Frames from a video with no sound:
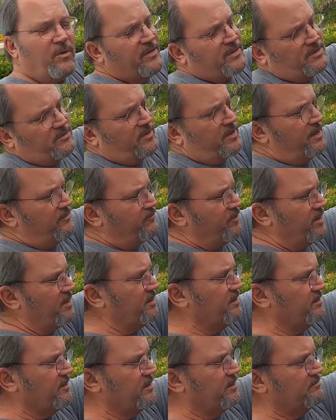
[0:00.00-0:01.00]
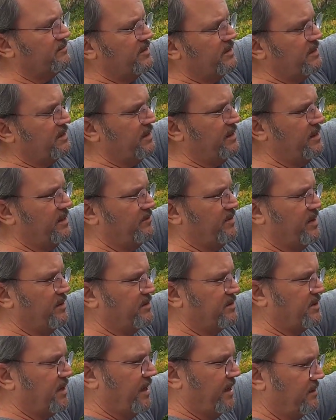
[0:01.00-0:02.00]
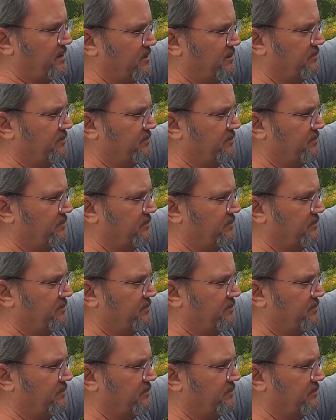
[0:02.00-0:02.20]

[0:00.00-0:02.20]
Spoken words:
Well, this is what I've read on the Kenny Bell site.